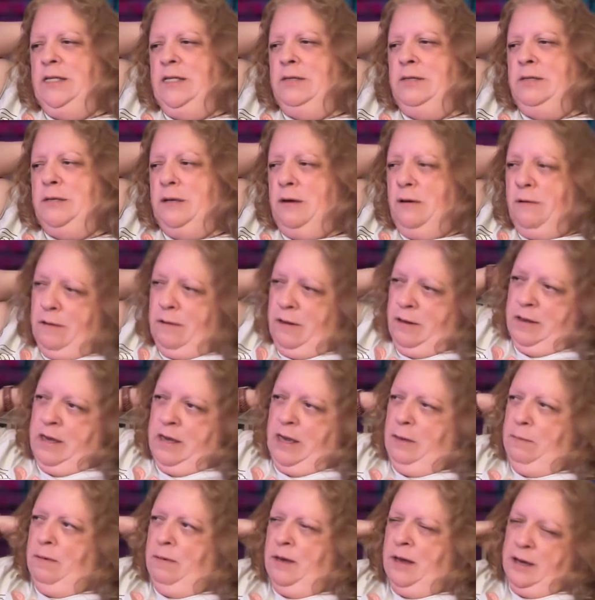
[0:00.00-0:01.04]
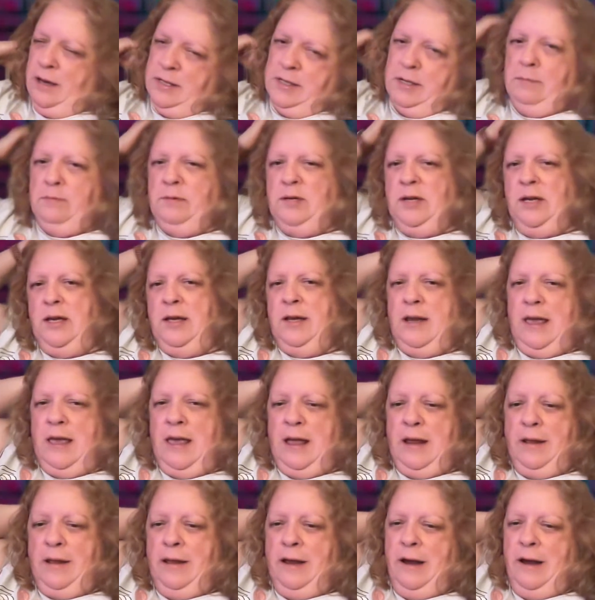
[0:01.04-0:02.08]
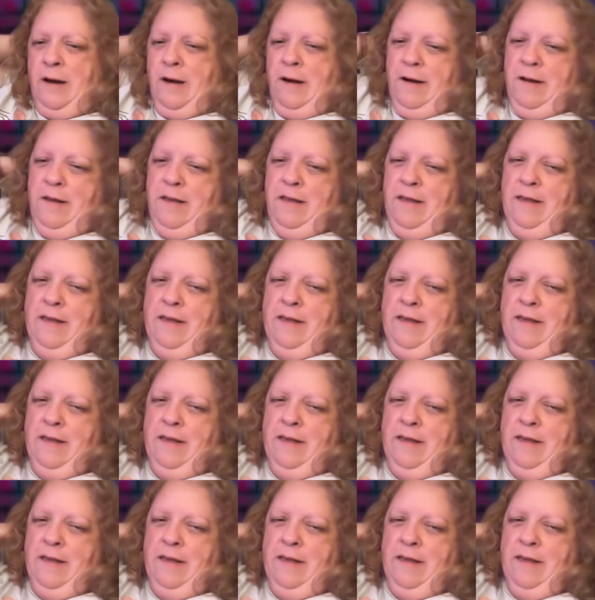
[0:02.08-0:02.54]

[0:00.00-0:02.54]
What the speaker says: So I'll keep you guys updated again there.